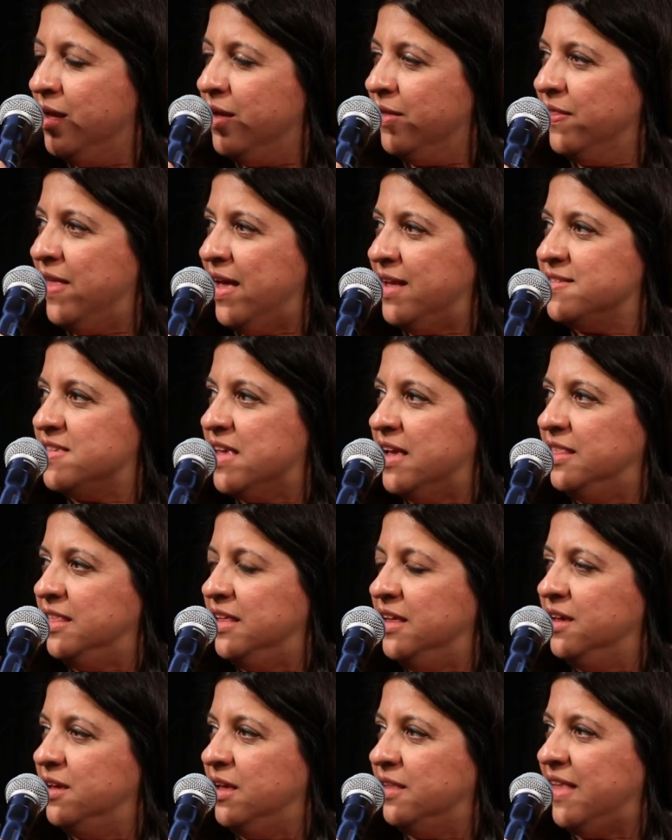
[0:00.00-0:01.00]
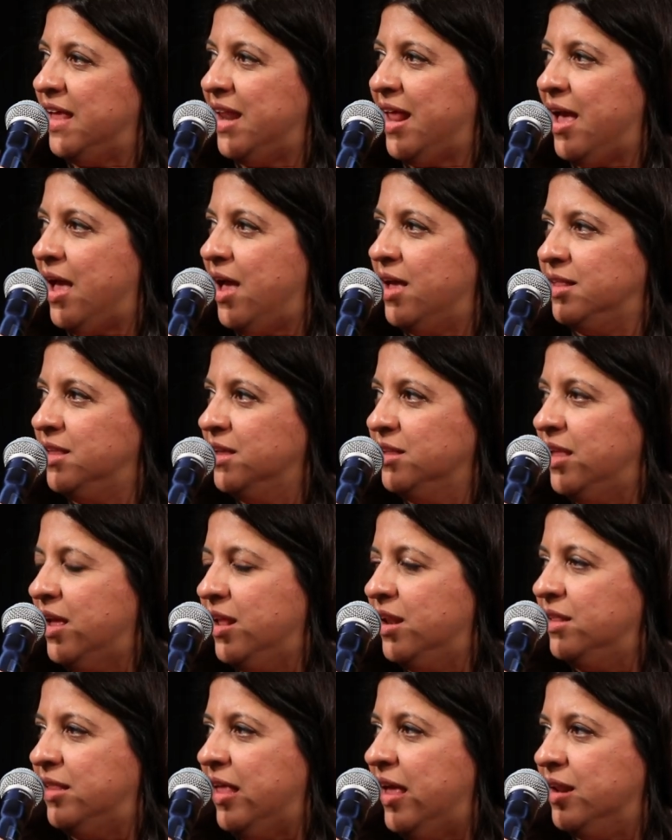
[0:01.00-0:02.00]
Okay. That's, I think that
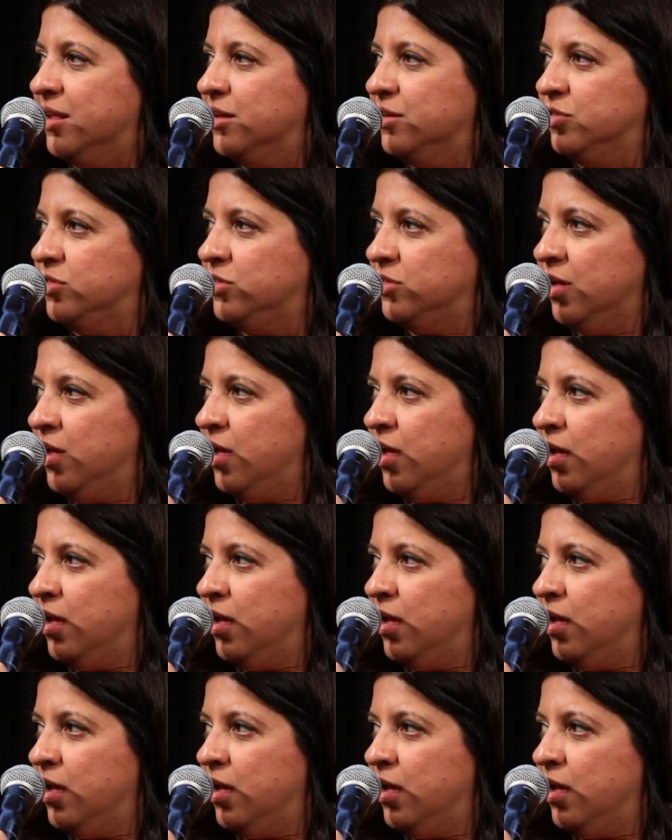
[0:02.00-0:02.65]
is.